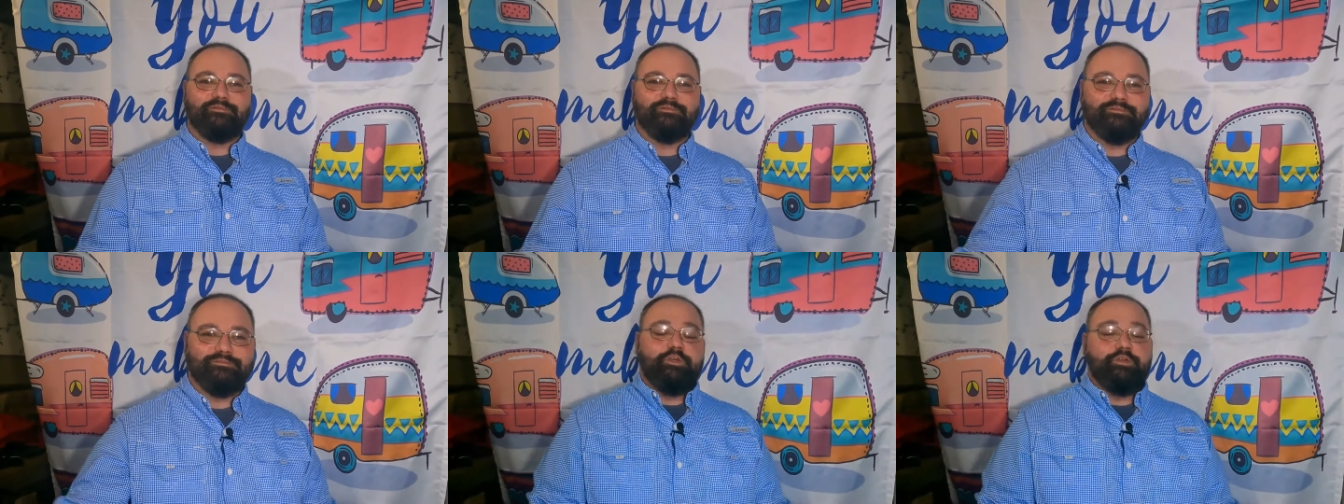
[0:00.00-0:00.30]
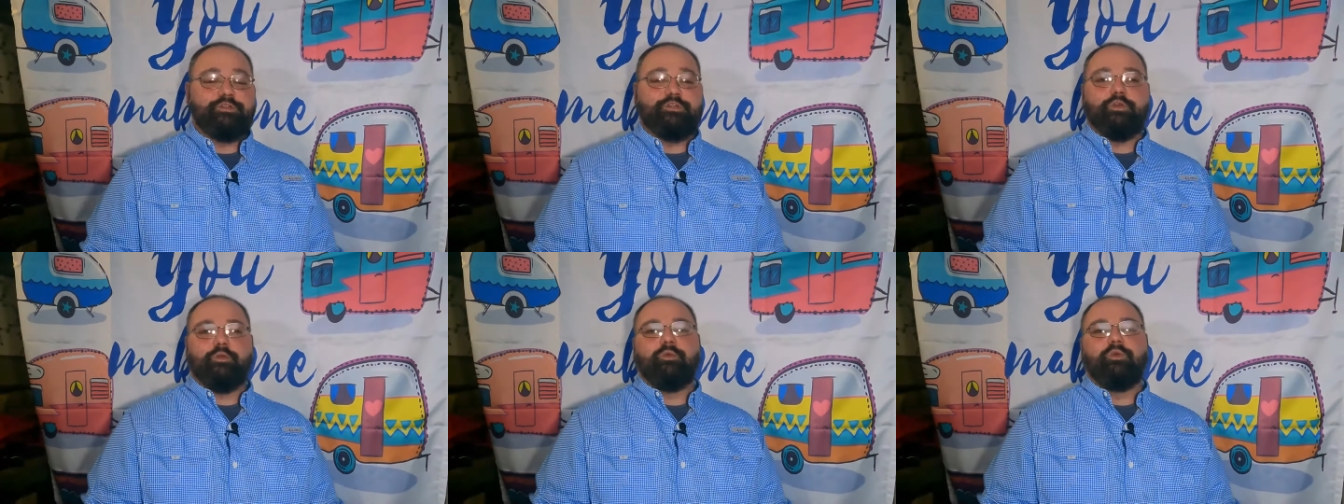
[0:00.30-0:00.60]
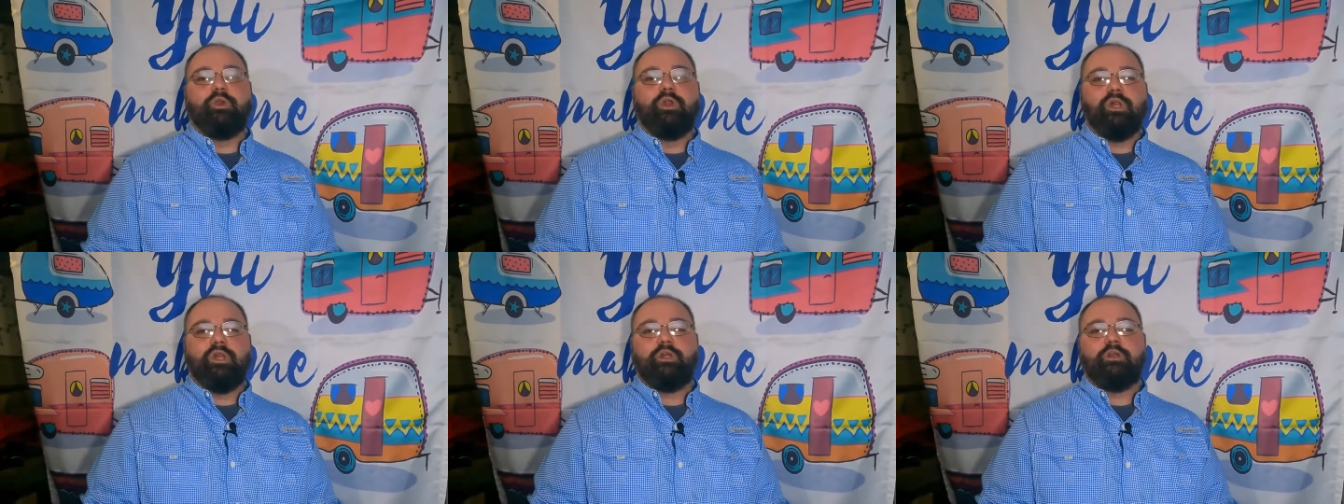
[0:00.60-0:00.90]
So there's a
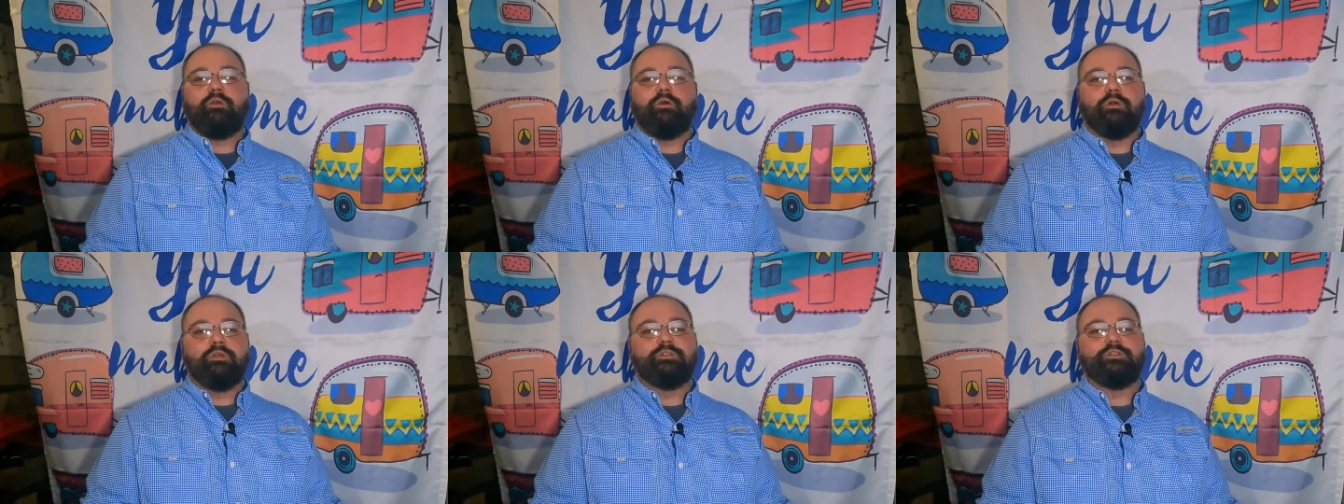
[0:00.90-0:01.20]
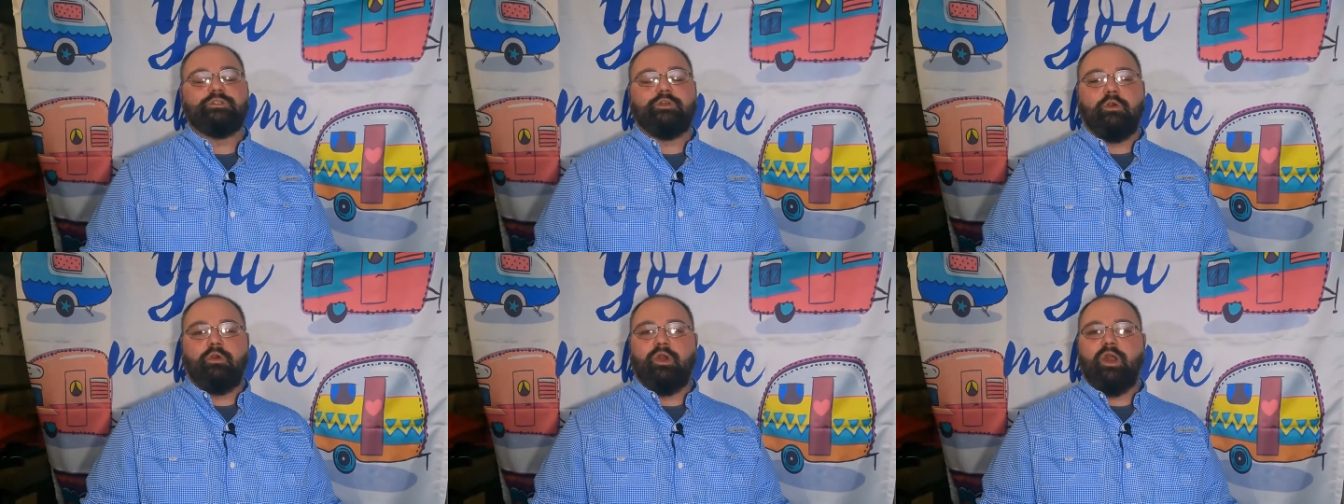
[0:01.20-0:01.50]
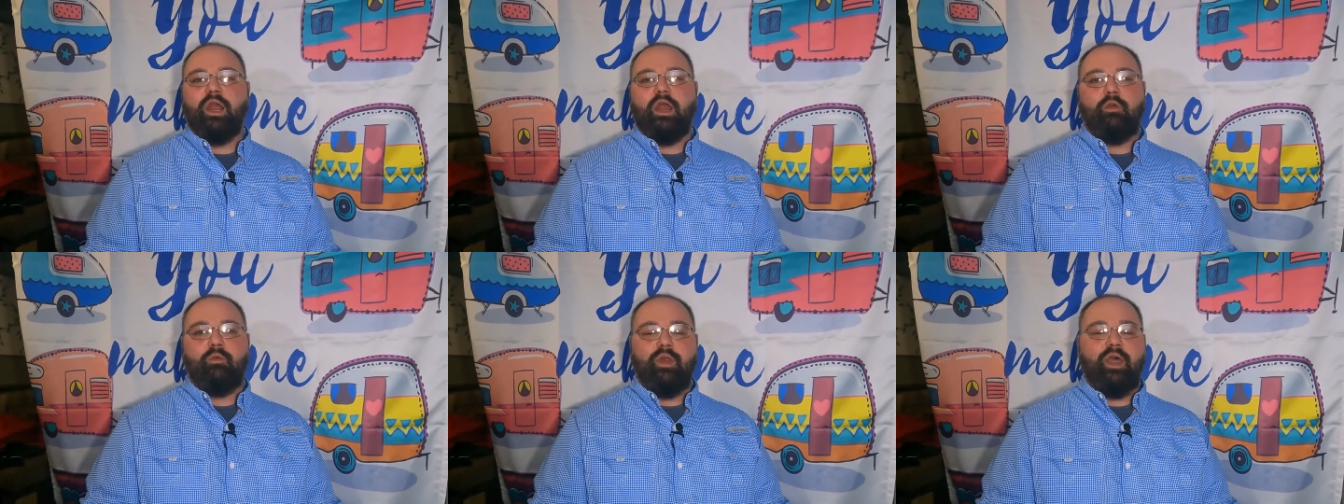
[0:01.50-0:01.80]
really cool
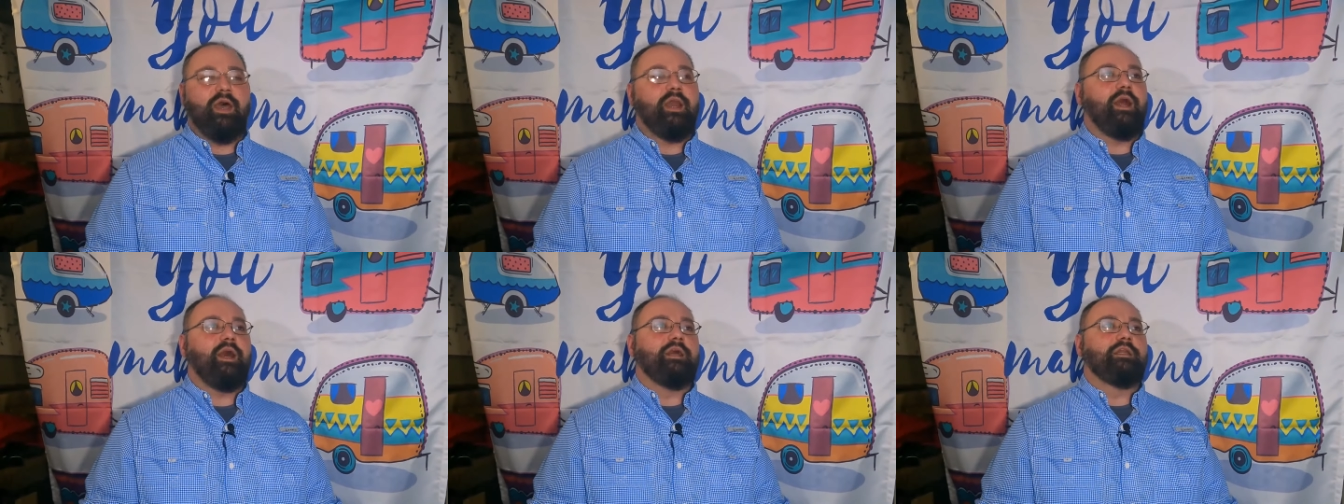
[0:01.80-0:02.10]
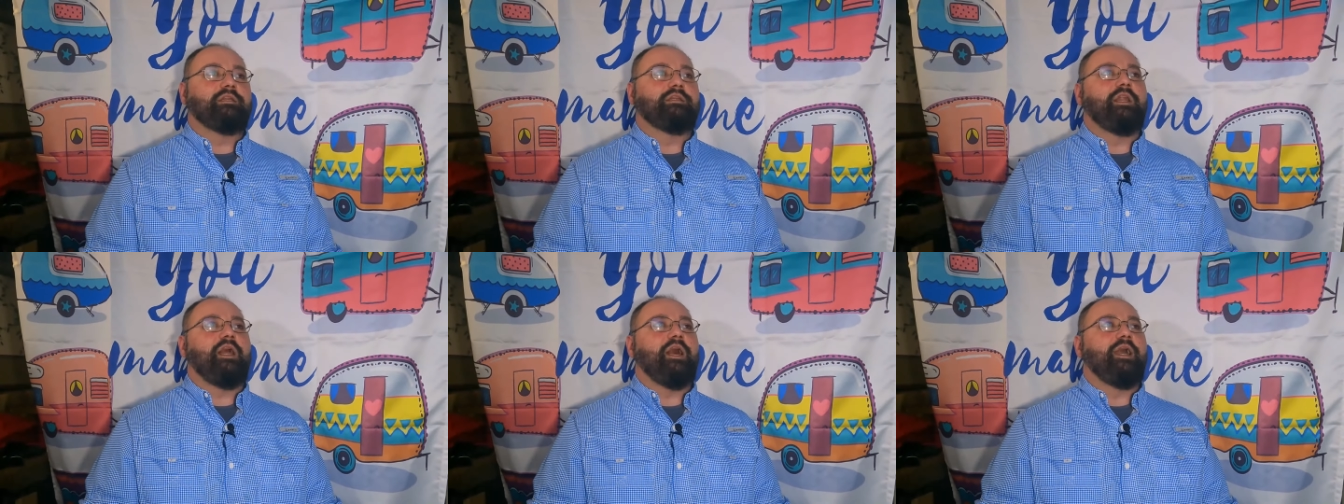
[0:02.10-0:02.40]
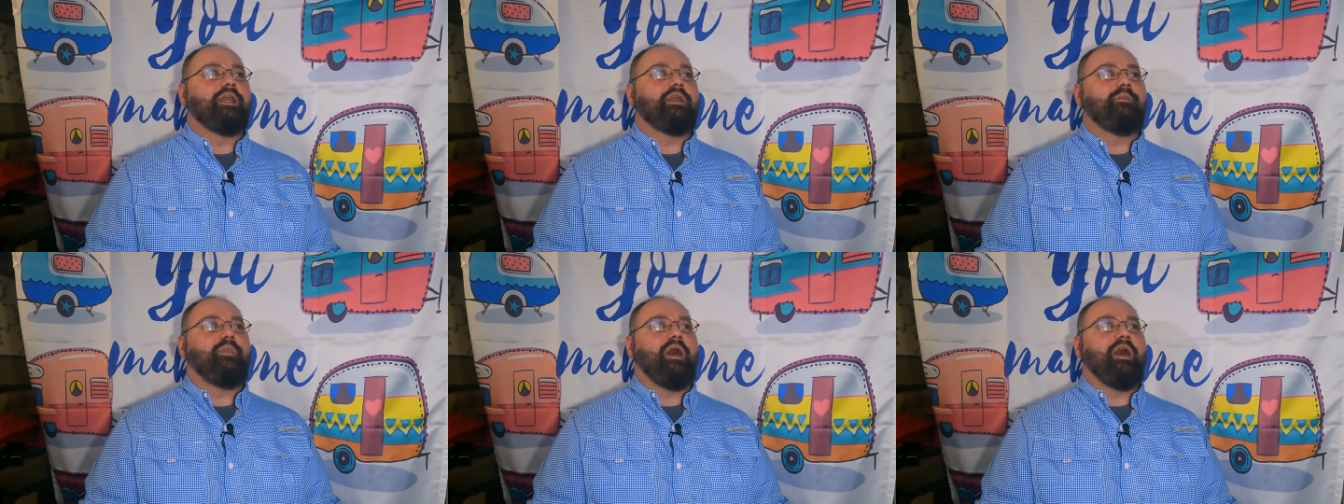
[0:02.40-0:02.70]
story I read
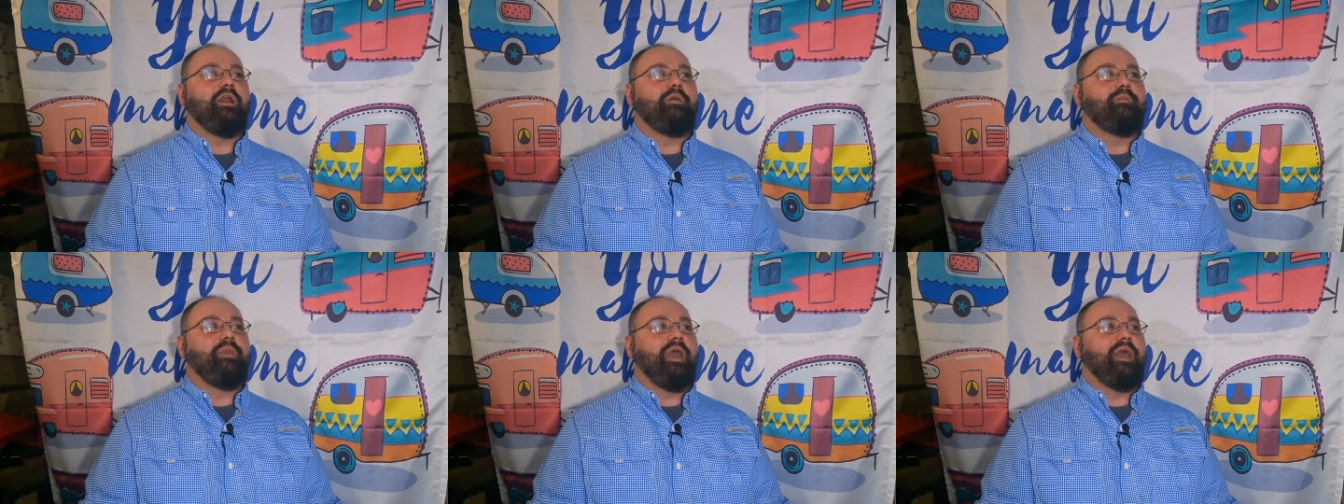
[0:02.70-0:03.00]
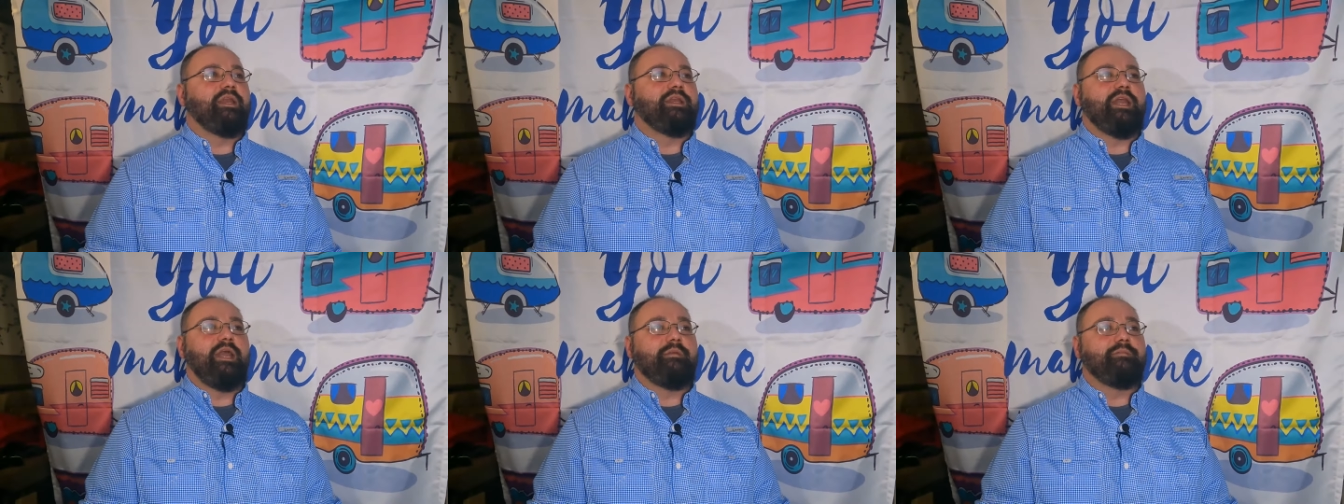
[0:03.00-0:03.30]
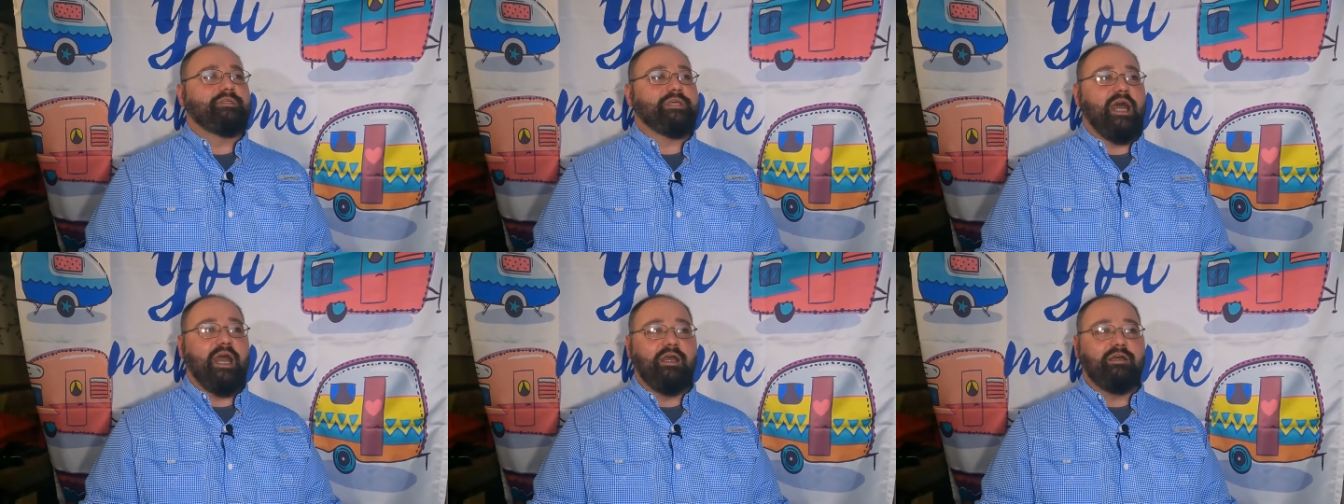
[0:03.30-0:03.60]
online about a man
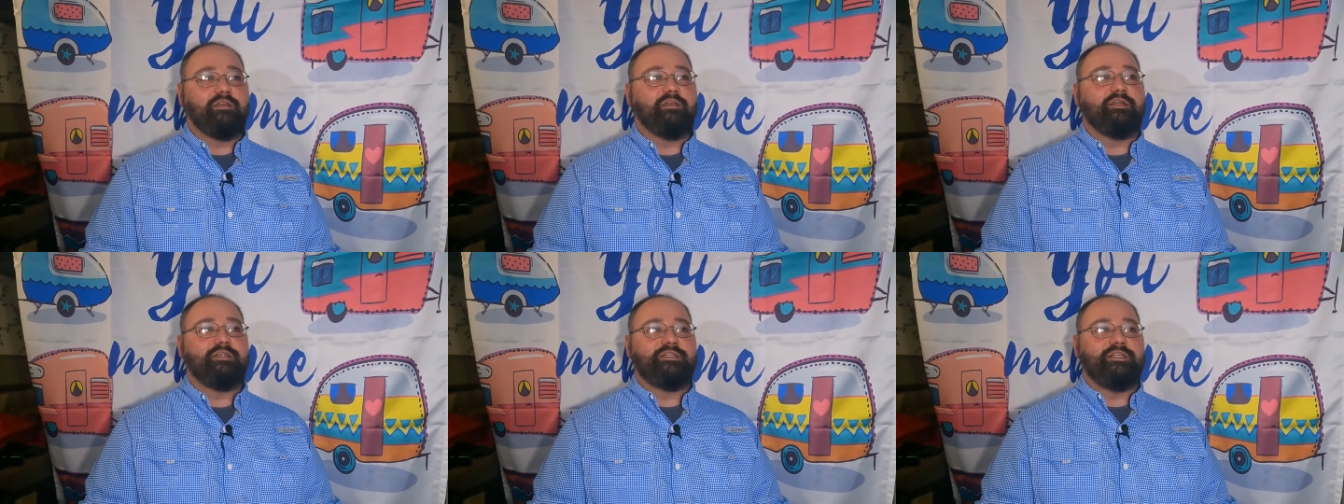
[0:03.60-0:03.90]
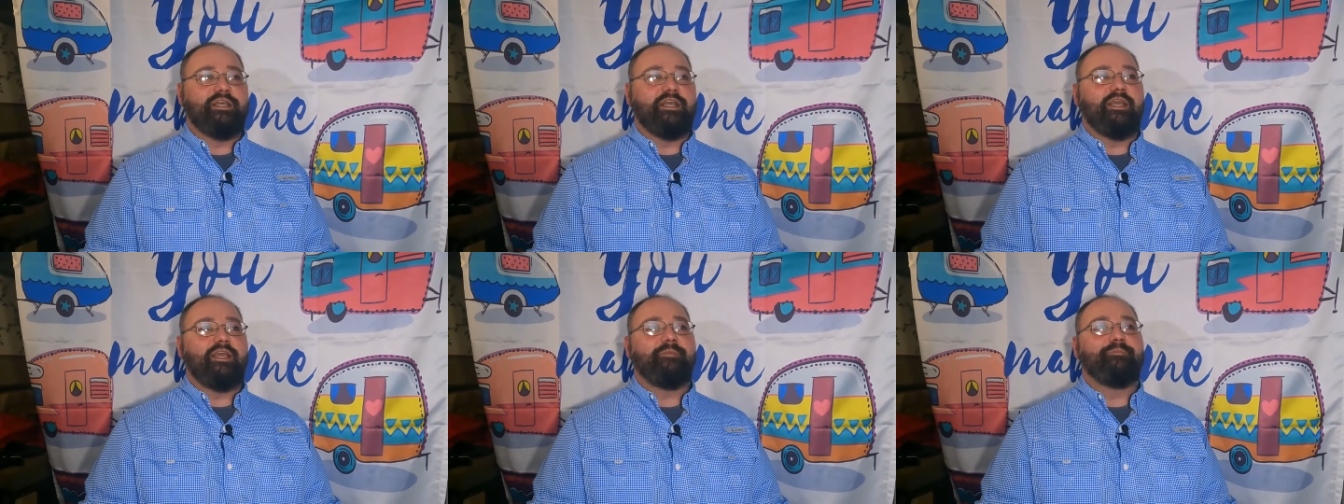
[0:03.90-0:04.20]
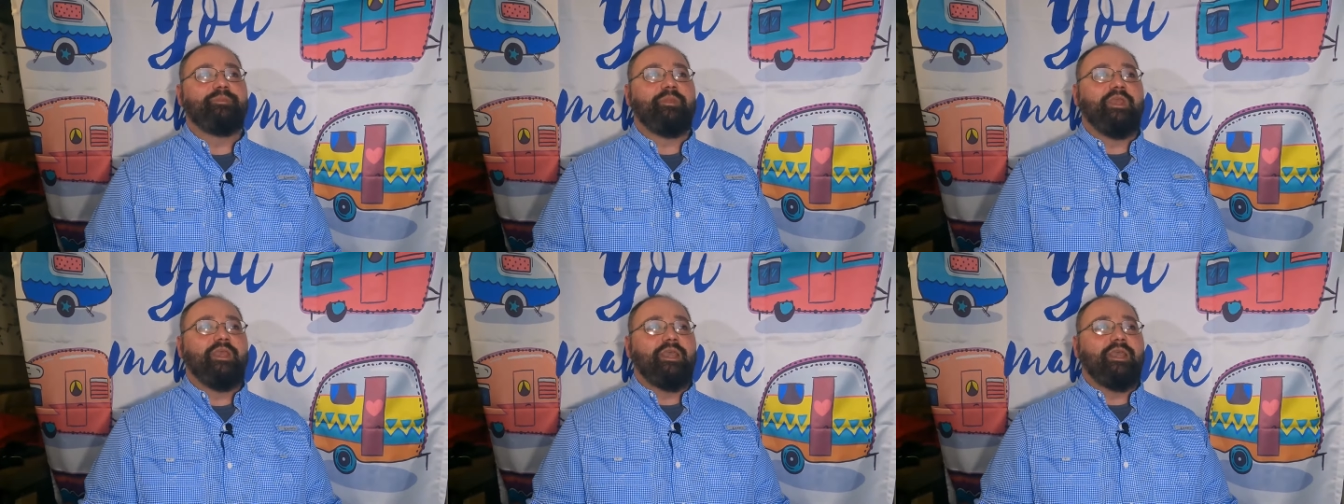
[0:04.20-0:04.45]
named Tyler D.